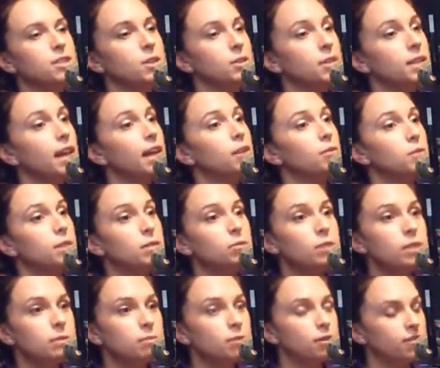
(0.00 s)
So yeah,
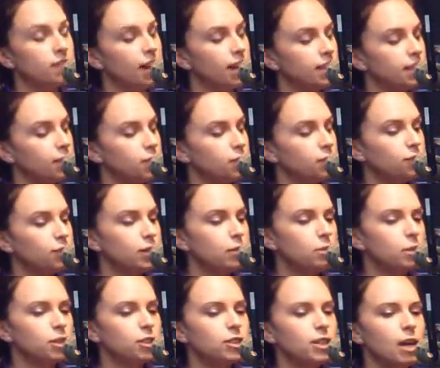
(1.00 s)
we provide those free
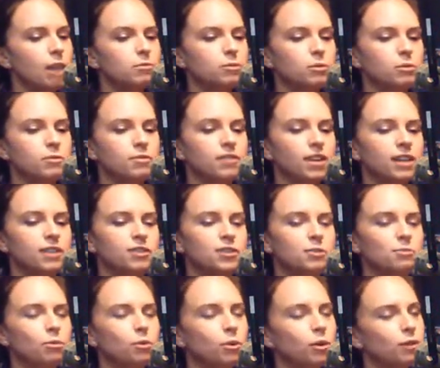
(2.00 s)
workshops. We provide
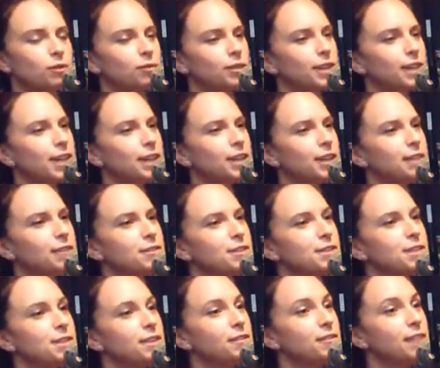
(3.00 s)
support for
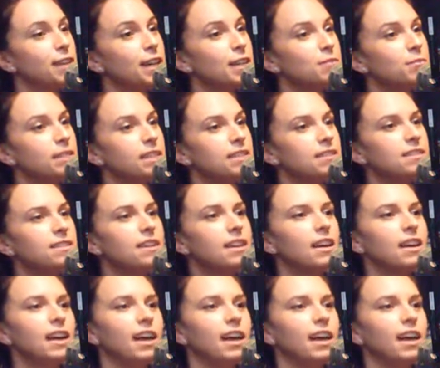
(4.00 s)
caregivers and the families.